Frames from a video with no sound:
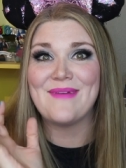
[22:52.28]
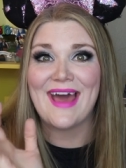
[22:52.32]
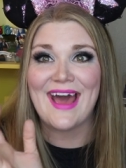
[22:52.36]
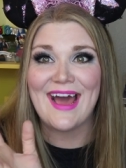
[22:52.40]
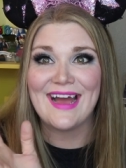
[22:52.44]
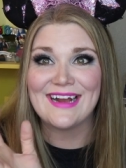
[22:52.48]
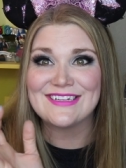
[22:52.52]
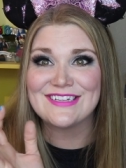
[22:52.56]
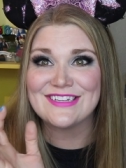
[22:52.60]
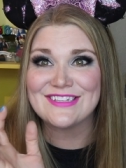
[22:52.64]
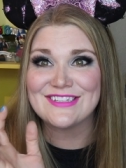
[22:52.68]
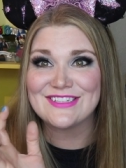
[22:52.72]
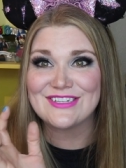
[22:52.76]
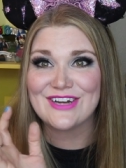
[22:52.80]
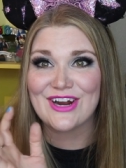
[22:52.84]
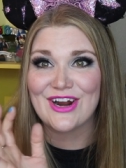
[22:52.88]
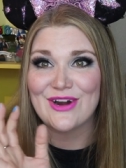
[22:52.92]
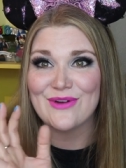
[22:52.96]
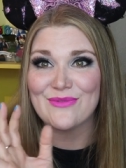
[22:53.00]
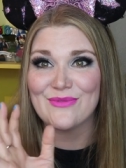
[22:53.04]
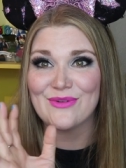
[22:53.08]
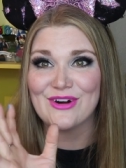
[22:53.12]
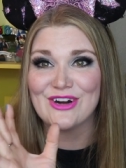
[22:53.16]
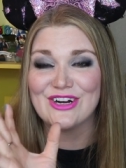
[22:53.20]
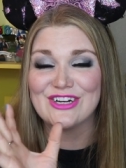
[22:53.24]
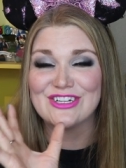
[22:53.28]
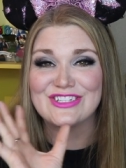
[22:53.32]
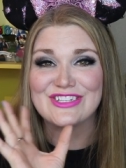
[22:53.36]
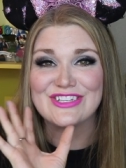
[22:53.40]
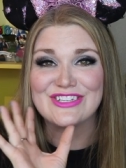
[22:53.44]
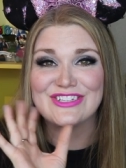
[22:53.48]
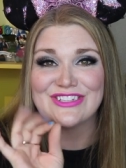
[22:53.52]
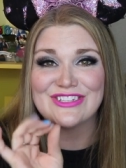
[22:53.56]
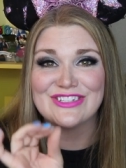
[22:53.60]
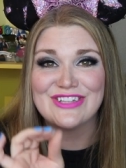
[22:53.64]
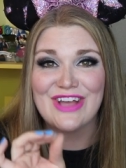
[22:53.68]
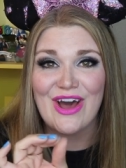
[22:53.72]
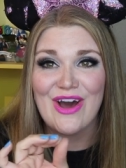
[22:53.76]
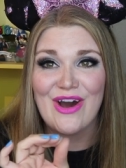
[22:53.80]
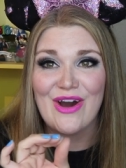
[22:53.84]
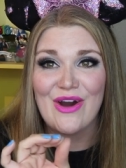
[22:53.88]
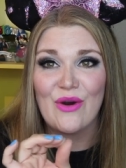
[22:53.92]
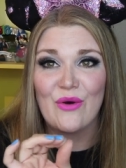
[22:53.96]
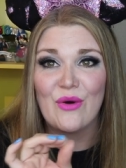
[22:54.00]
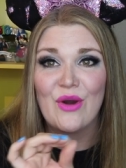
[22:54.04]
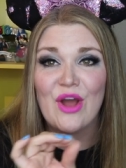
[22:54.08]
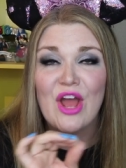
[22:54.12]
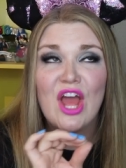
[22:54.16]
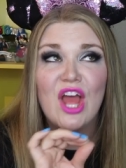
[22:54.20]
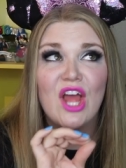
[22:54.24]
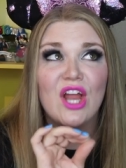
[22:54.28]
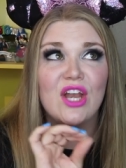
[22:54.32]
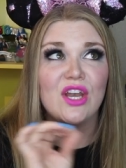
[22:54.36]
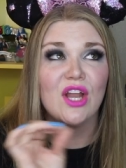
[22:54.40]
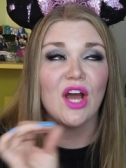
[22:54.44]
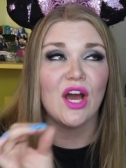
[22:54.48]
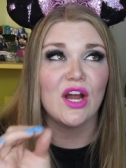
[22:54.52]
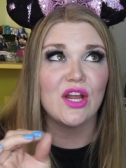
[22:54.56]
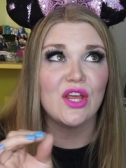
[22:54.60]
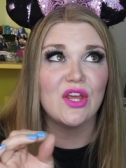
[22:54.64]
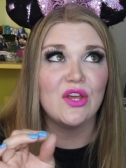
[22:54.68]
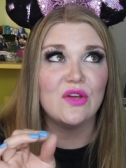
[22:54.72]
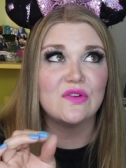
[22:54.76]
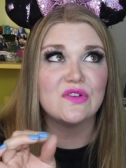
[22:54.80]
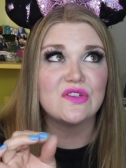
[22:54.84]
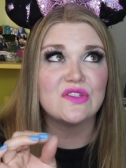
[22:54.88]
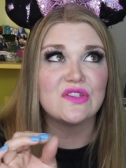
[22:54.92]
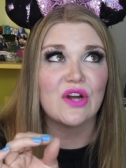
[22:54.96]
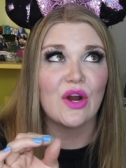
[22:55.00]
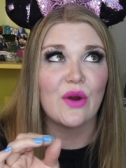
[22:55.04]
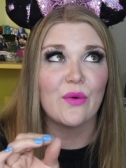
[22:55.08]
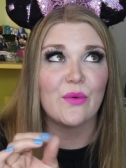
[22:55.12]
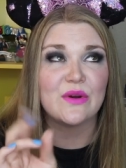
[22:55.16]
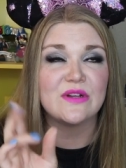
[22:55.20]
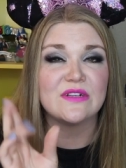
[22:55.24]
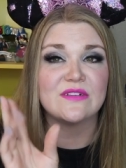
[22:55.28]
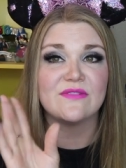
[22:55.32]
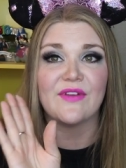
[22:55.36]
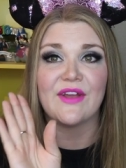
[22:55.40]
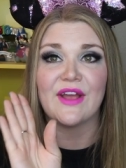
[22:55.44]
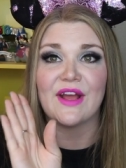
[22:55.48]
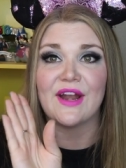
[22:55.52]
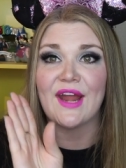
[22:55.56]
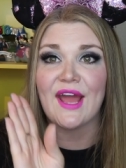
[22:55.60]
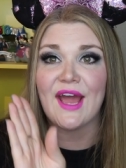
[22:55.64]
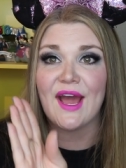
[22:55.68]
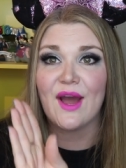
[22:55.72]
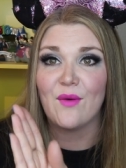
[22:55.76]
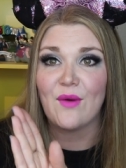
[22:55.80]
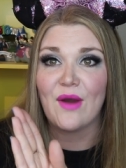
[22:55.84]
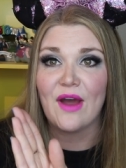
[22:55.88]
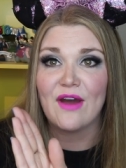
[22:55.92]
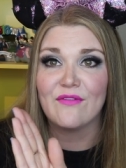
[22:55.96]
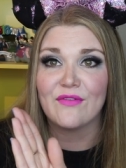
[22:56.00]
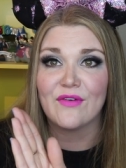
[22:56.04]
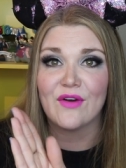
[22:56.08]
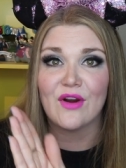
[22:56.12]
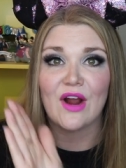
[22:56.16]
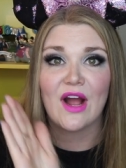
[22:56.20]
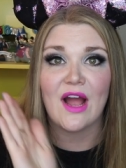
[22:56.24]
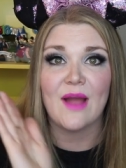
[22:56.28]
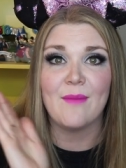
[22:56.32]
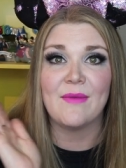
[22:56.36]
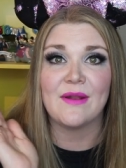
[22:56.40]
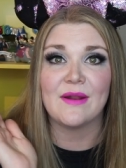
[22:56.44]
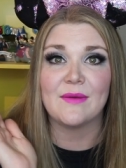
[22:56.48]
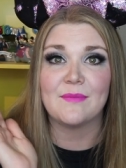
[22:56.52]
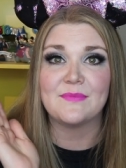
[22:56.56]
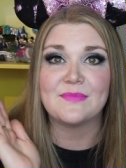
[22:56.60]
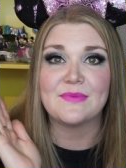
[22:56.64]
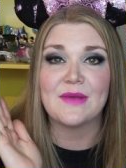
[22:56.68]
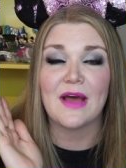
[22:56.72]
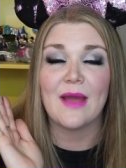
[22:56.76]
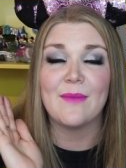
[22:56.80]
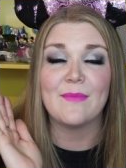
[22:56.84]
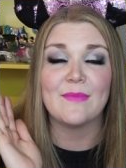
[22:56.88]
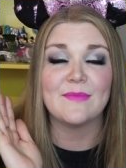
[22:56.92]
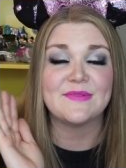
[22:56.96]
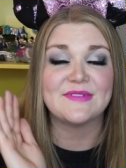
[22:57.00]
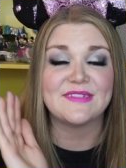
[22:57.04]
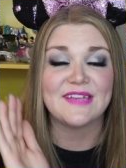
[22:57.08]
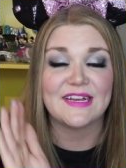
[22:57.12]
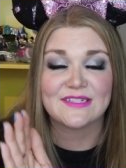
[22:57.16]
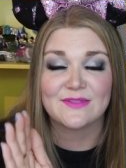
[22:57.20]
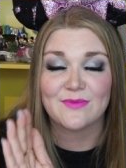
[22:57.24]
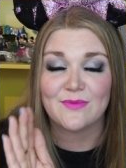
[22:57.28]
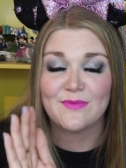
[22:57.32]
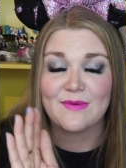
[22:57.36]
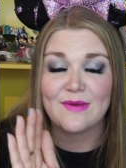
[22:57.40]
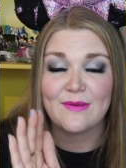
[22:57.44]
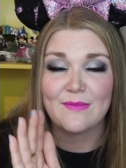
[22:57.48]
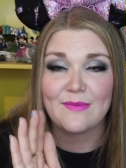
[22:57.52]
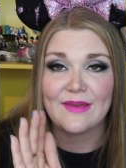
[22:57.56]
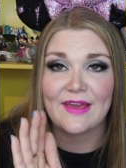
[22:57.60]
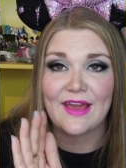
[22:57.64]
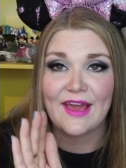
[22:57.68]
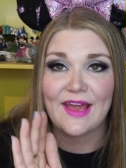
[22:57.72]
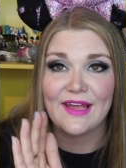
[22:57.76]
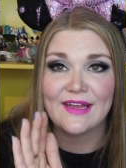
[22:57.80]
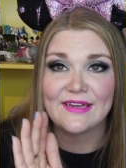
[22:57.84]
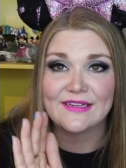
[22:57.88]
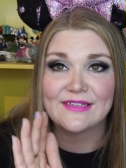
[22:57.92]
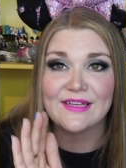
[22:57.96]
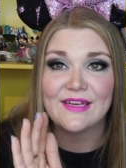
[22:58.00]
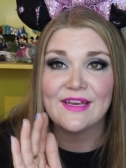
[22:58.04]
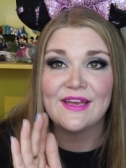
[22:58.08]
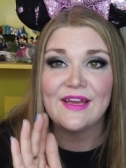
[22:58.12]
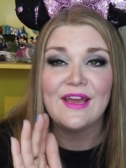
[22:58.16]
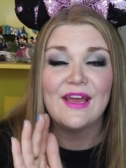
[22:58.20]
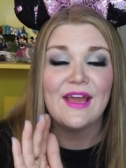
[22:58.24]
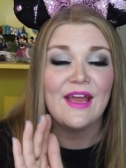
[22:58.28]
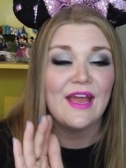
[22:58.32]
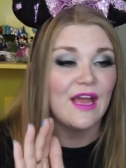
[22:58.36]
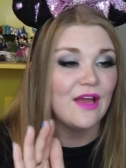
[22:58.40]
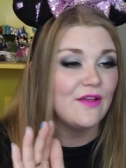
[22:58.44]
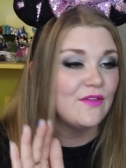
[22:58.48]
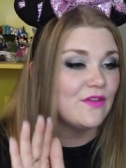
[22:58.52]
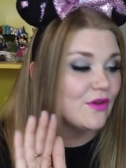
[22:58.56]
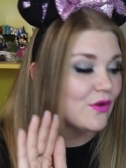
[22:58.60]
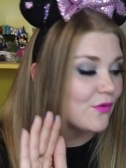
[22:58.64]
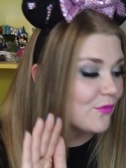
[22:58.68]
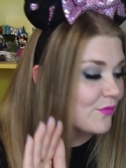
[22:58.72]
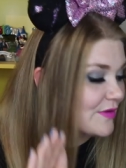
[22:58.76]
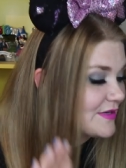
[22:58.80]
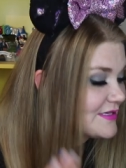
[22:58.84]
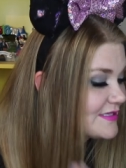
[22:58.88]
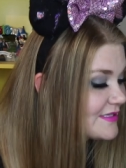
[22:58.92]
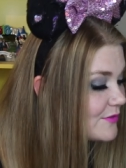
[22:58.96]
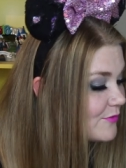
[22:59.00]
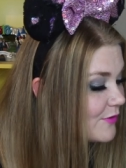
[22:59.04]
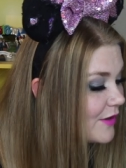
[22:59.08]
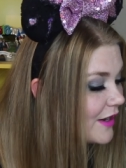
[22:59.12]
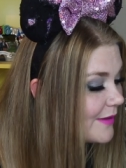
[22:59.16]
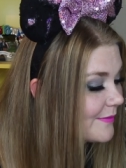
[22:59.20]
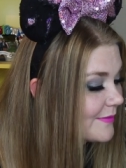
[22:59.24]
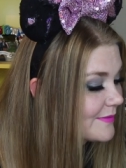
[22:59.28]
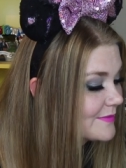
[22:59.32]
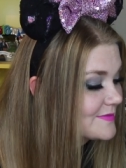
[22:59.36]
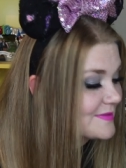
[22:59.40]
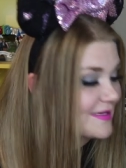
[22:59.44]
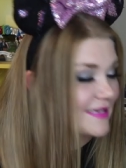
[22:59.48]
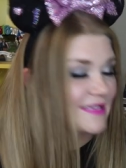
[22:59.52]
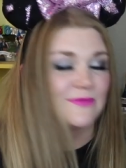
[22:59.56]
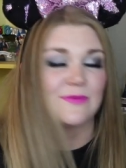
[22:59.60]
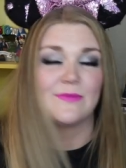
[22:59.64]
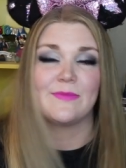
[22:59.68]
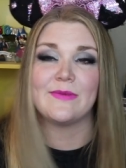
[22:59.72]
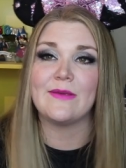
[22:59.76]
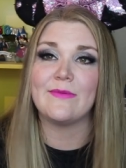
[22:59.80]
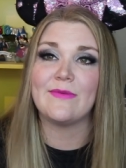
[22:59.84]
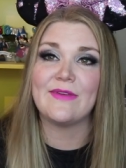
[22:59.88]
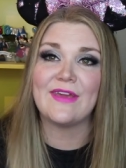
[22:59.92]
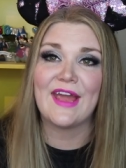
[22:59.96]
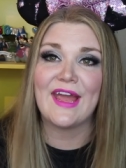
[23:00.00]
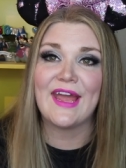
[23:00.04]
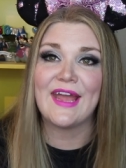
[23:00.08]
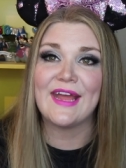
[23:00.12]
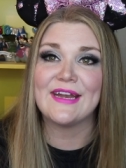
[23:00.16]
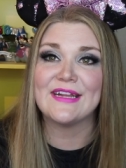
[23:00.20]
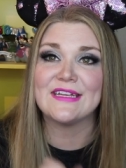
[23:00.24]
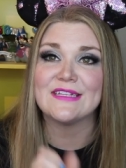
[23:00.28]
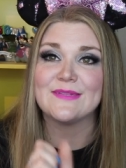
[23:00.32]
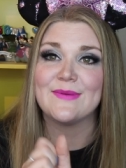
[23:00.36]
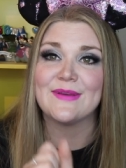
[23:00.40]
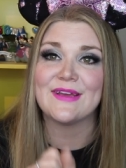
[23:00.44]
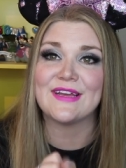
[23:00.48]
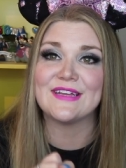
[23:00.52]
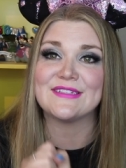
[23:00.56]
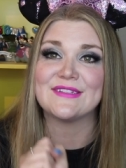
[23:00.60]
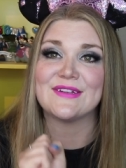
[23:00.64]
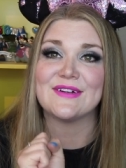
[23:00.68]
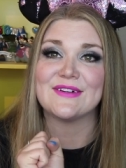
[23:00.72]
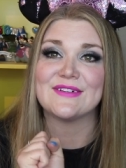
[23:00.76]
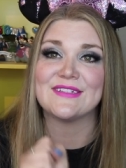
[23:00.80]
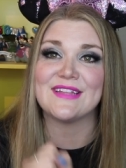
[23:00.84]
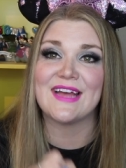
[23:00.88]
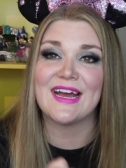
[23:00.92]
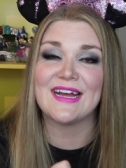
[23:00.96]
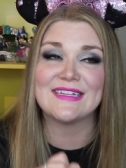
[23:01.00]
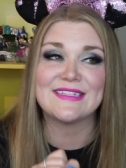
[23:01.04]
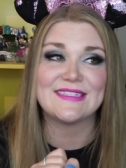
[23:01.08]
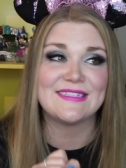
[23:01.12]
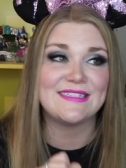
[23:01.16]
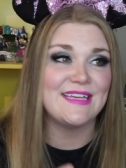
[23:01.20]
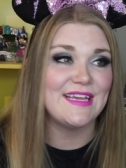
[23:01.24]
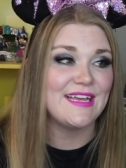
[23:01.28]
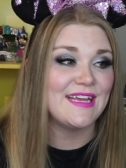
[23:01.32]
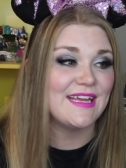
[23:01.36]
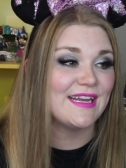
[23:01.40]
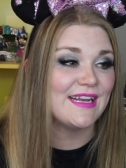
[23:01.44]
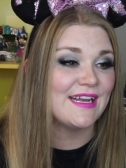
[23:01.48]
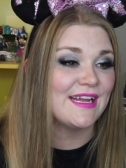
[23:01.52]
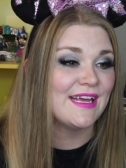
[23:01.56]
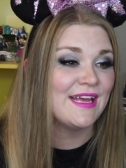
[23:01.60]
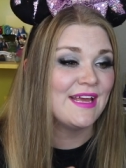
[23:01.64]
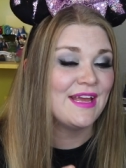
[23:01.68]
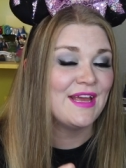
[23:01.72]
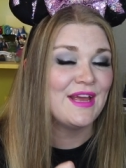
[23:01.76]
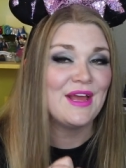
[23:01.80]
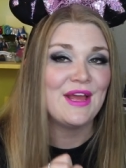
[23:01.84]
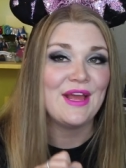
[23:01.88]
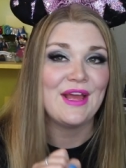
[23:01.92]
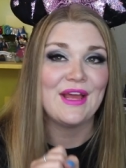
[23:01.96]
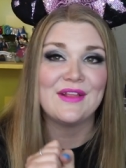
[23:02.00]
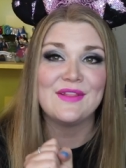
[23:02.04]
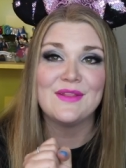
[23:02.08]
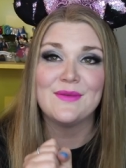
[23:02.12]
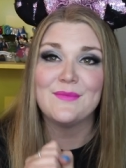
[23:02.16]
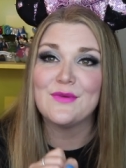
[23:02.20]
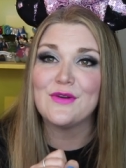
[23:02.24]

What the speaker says: back to Star Wars. So, not a huge Star Wars fan, however, I'm obsessed with BB-8. And the reason why I'm obsessed with BB-8 is because there's that scene in the